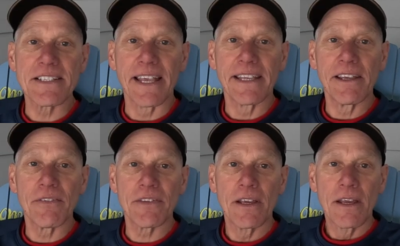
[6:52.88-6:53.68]
as a
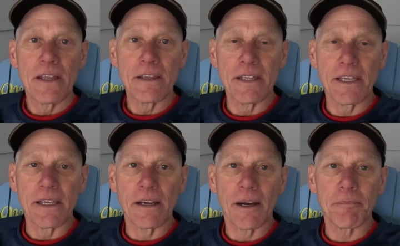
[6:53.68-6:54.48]
gift
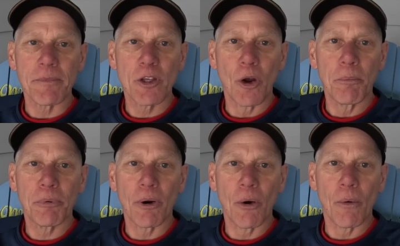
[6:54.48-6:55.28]
the
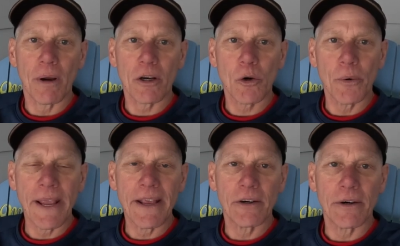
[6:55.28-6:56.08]
GoPro
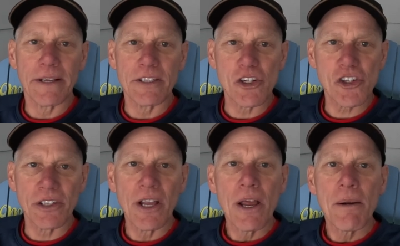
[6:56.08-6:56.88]
Creator
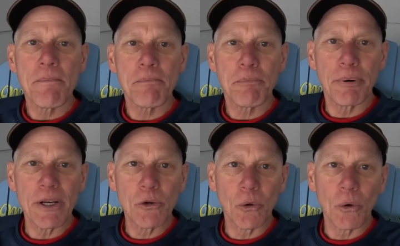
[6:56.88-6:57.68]
Edition.
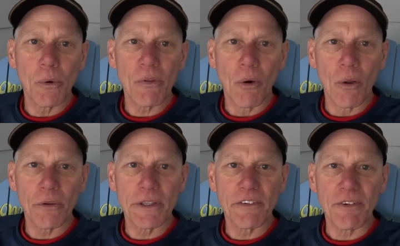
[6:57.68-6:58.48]
Pretty cool with all
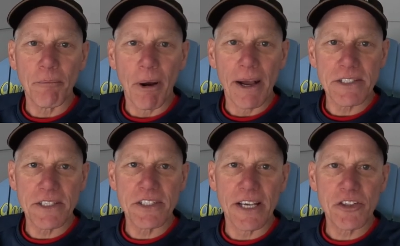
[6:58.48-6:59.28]
the different mods,
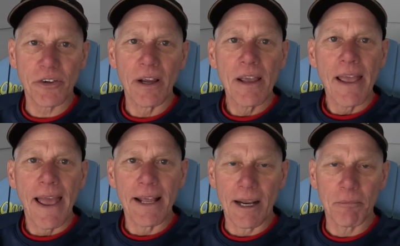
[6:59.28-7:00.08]
etc.
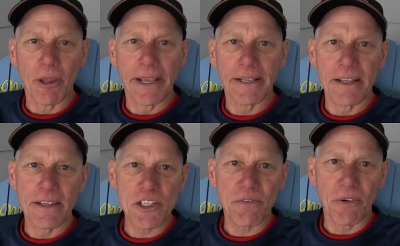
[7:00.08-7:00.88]
And I'm liking it thus